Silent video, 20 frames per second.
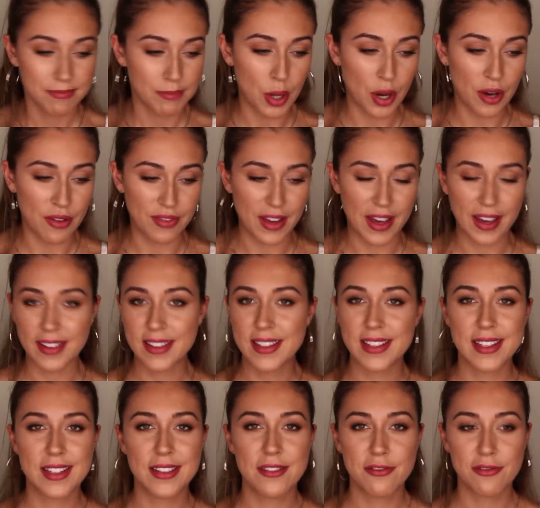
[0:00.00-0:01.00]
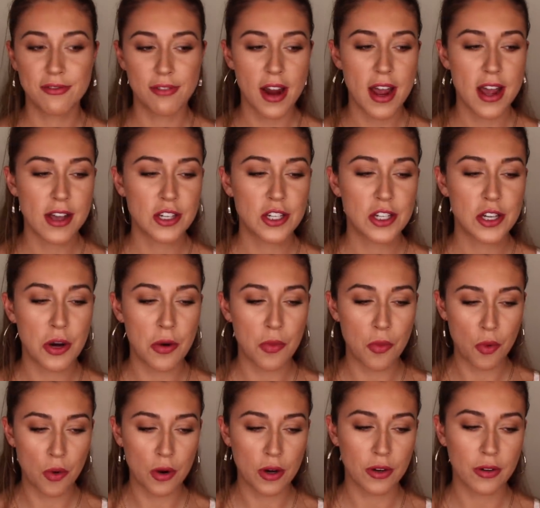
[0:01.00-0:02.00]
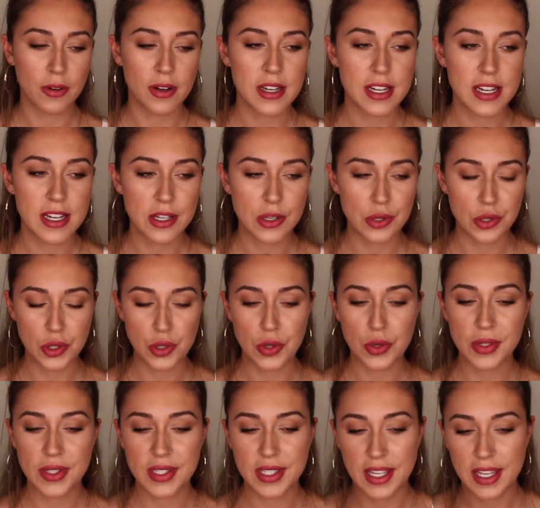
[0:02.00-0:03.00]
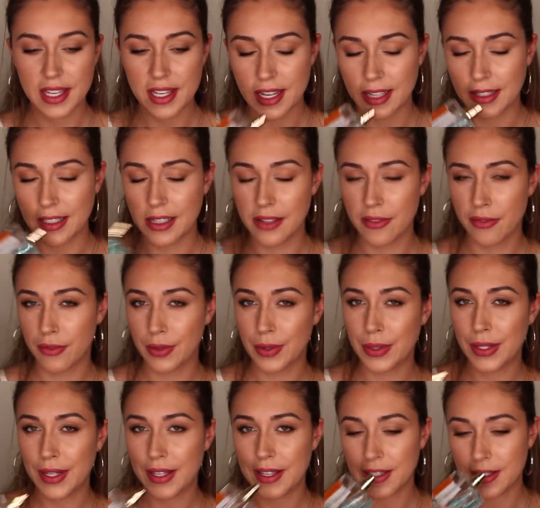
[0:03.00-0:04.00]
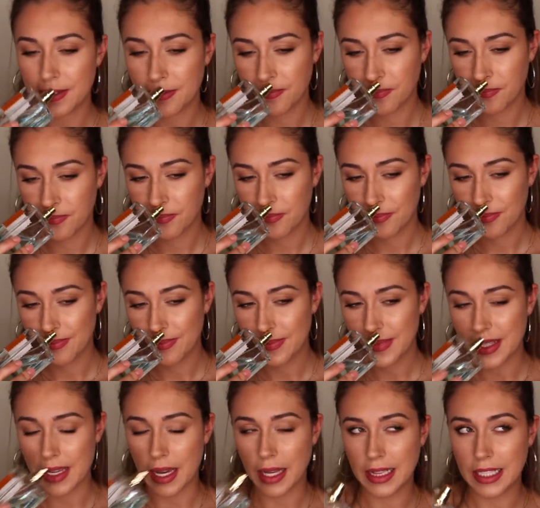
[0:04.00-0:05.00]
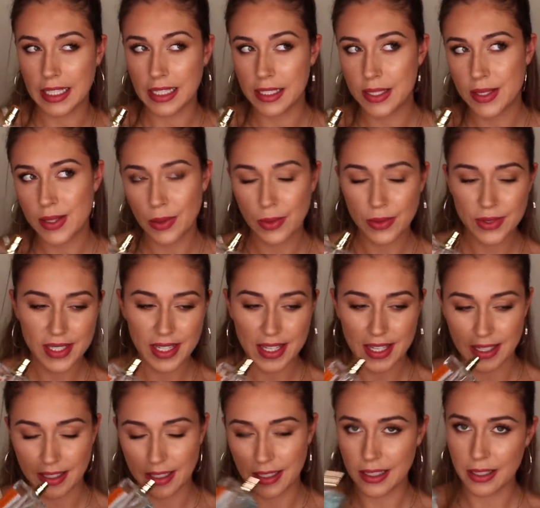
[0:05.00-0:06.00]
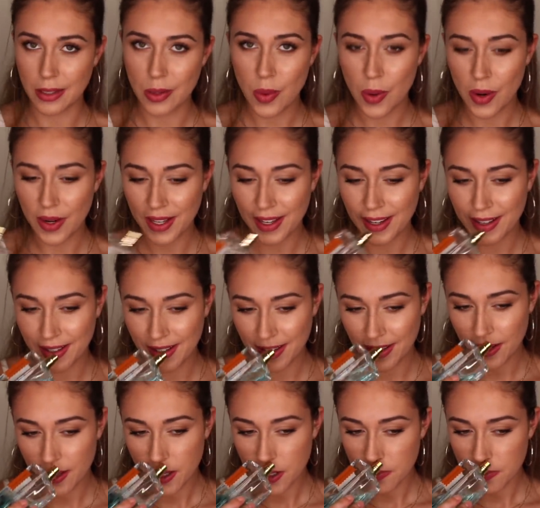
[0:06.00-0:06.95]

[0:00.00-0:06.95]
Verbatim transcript: Perfect. Fresh, watery, juicy, a little fruity, a little salty, a little aquatic.